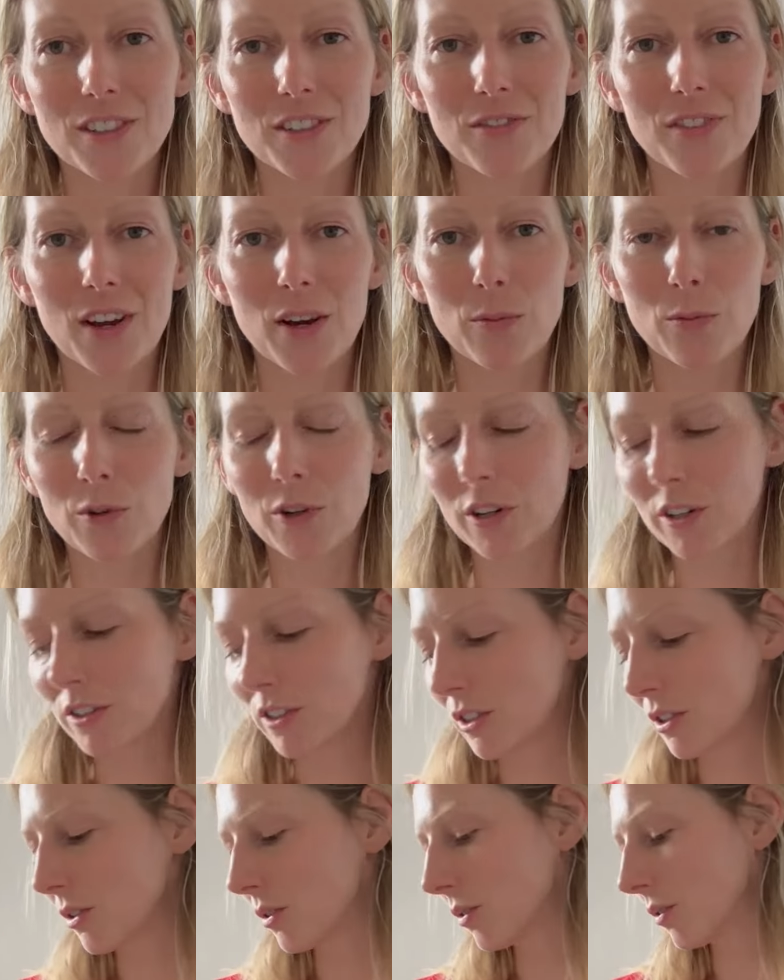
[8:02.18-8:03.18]
if I were
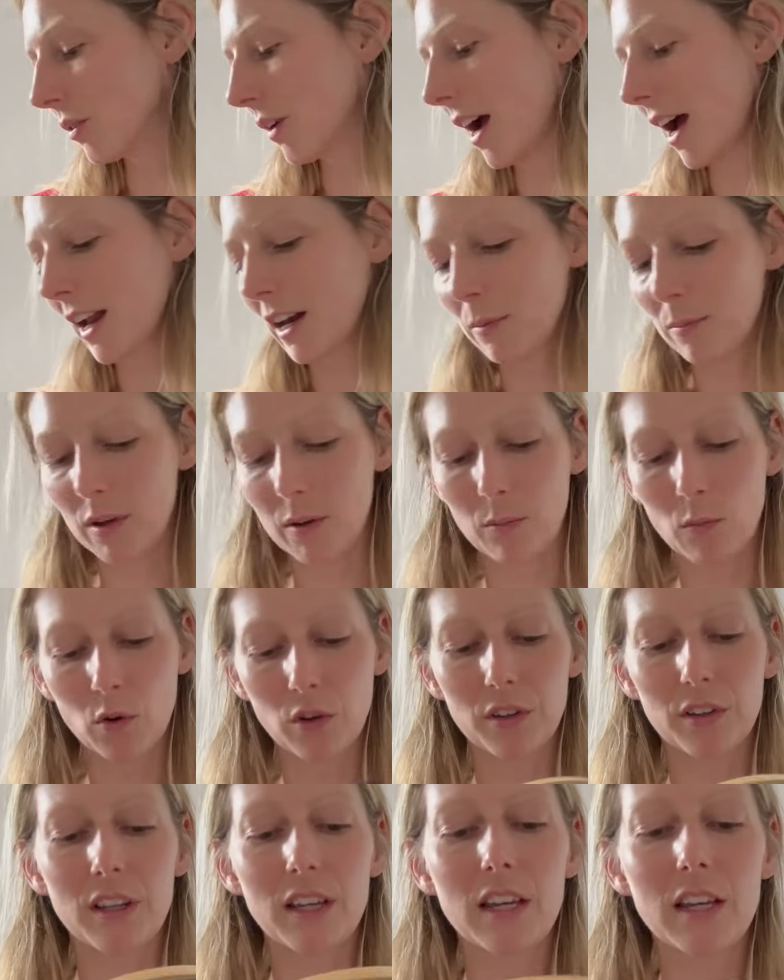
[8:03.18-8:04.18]
to add a bit more
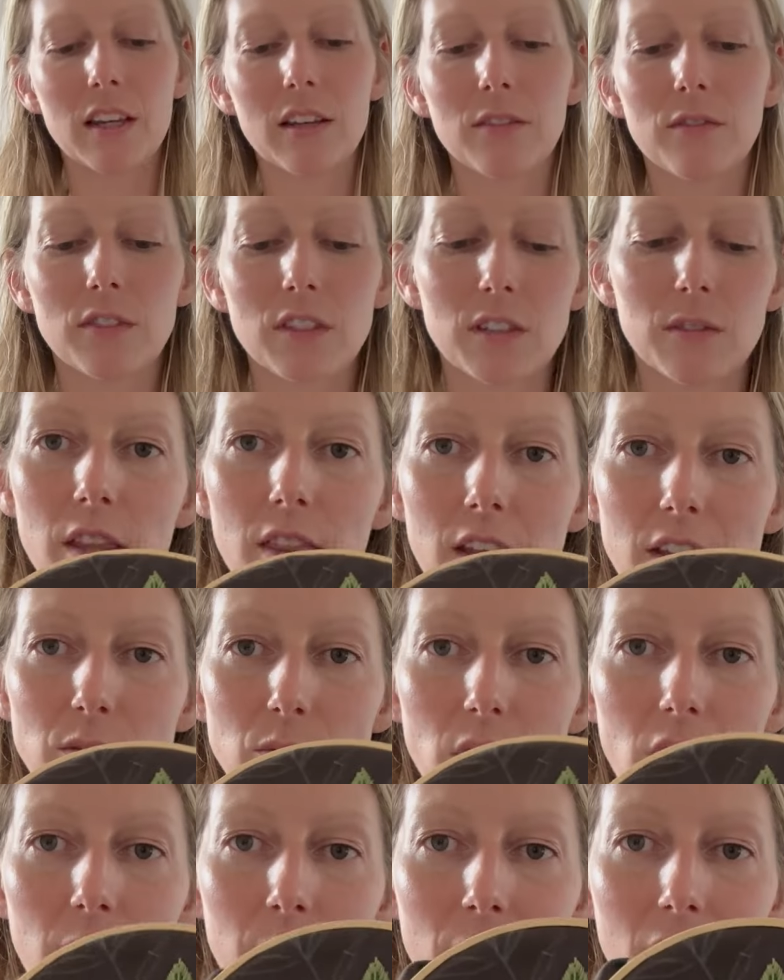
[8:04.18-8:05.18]
leaves. That's
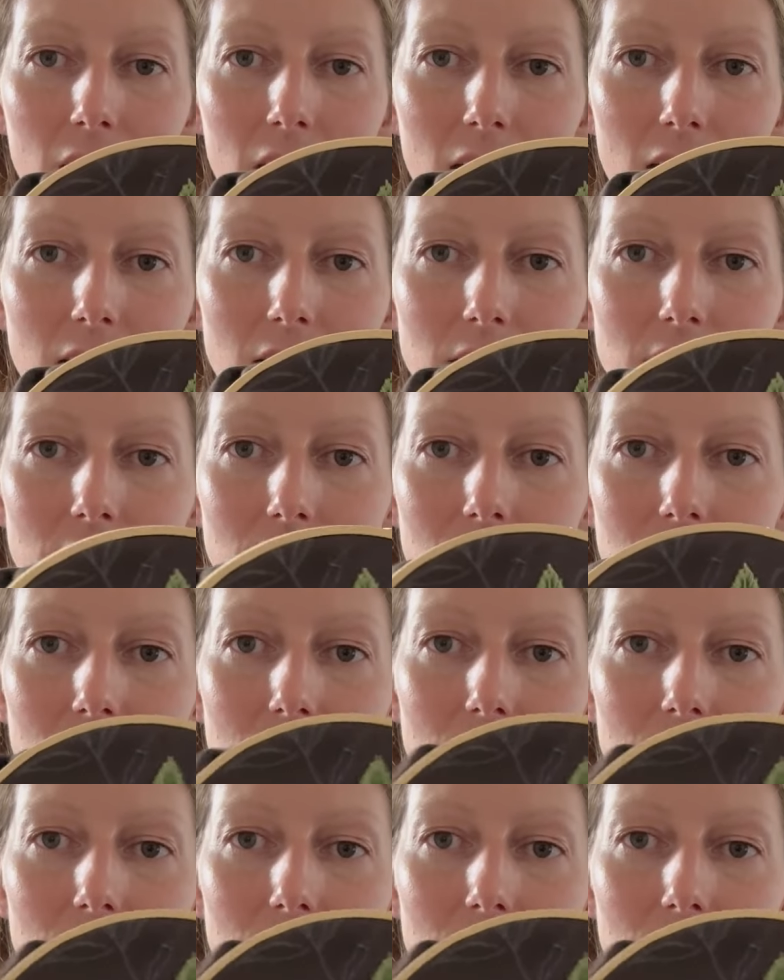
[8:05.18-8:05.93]
where I'm at.